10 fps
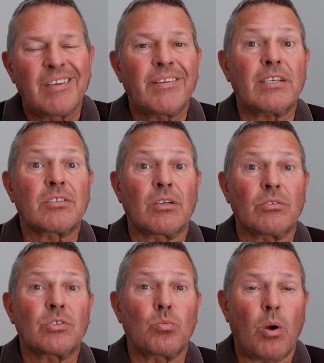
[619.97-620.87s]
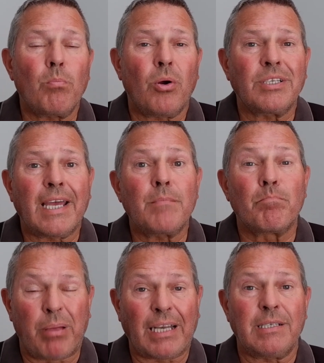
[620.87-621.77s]
that's gone up to £1.8
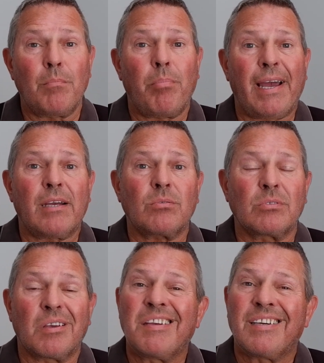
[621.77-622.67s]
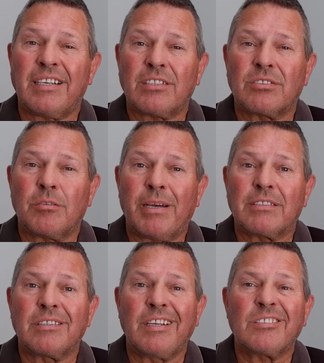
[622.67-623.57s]
billion. And I should
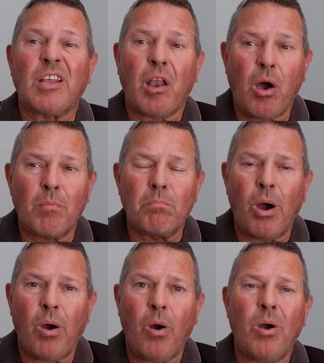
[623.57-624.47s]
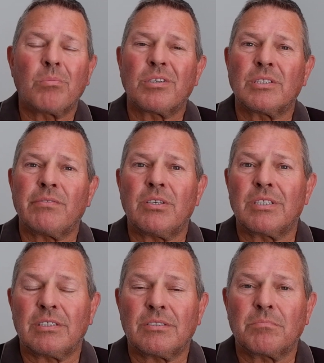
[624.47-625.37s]
imagine it's a lot more, because I've
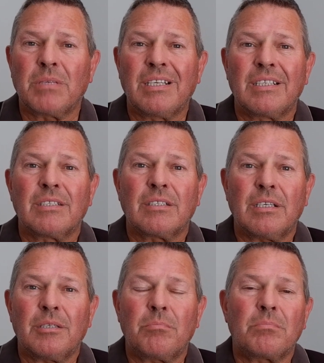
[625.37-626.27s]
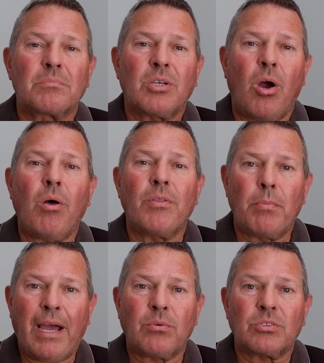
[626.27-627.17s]
already caught them
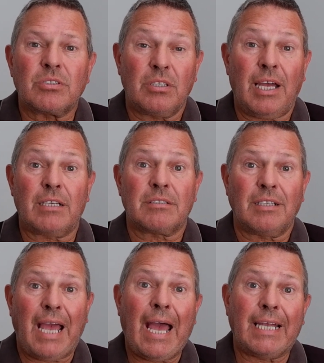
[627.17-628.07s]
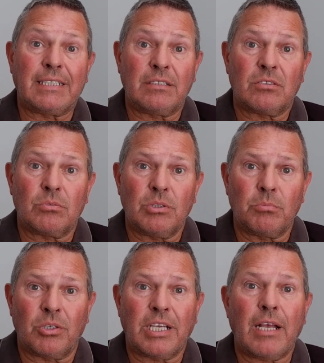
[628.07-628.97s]
out actually hiding some of the
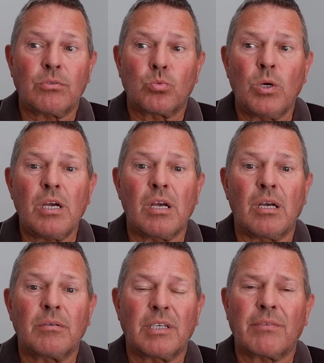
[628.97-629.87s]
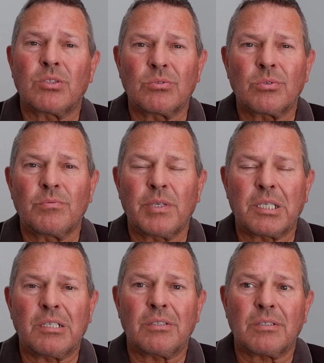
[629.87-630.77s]
money elsewhere, and I've done some
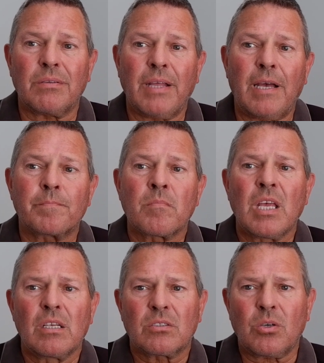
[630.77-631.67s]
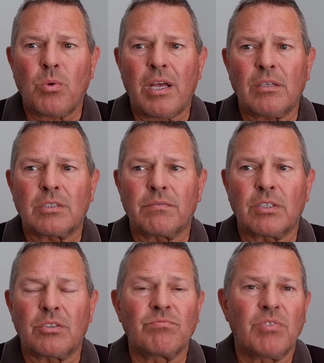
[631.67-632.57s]
videos on that. So what else have they
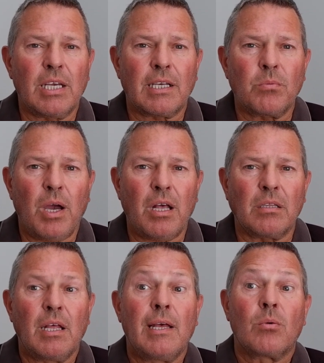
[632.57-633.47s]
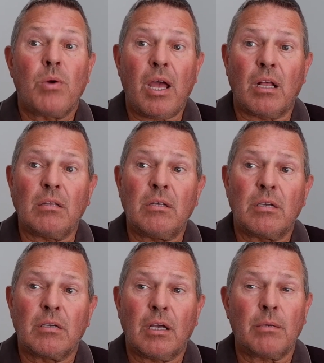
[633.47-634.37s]
done really well? Well,
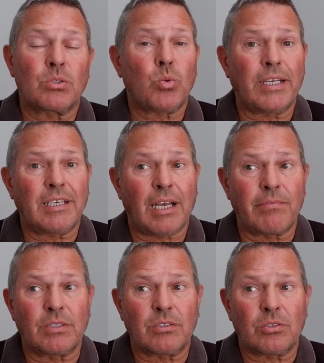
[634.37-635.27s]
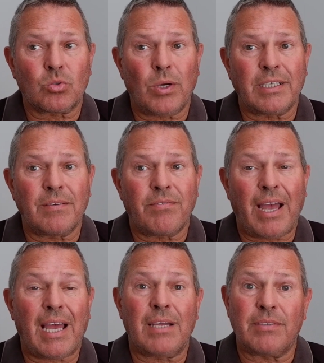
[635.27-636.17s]
2011 to
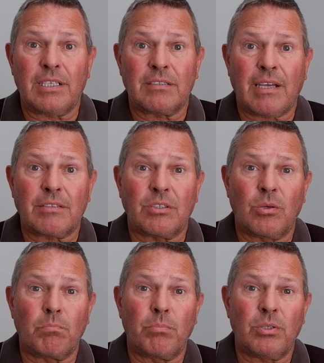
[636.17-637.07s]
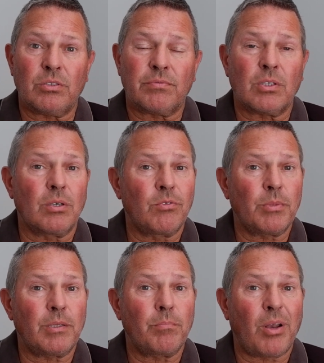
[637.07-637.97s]
25, here are the numbers for government
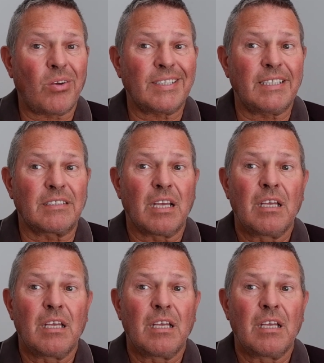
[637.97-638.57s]
employees.